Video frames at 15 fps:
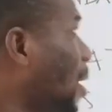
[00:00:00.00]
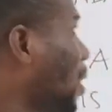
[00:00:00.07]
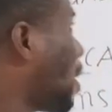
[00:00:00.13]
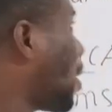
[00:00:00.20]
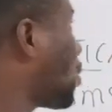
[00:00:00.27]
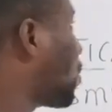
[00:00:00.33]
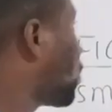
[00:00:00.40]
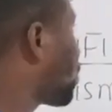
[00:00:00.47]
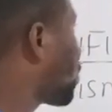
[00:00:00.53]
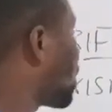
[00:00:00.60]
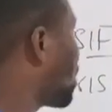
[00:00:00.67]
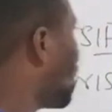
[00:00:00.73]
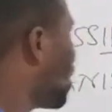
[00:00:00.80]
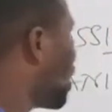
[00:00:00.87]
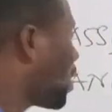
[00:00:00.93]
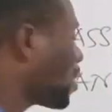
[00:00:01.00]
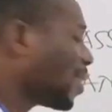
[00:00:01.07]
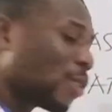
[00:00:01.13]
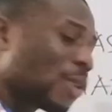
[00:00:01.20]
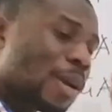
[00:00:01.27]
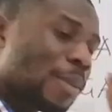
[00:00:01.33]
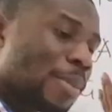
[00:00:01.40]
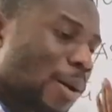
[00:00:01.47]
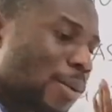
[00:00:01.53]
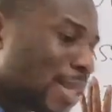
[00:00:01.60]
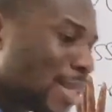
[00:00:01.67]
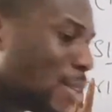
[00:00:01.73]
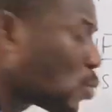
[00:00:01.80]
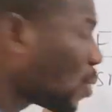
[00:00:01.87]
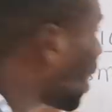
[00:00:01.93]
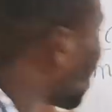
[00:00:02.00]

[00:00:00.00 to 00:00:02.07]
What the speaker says: Now, let's talk about, since we